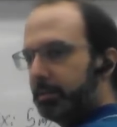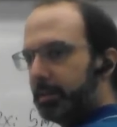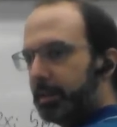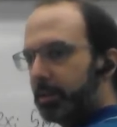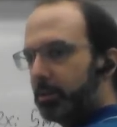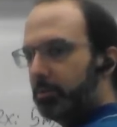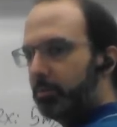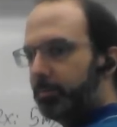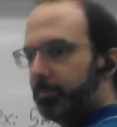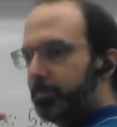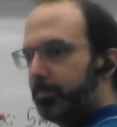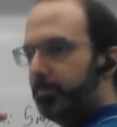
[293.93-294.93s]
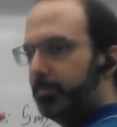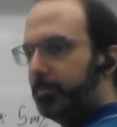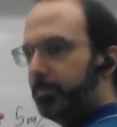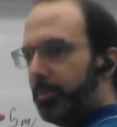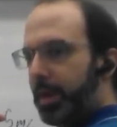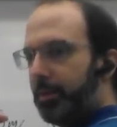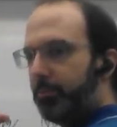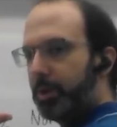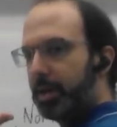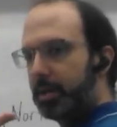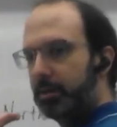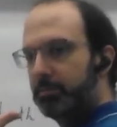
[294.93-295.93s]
I go that way.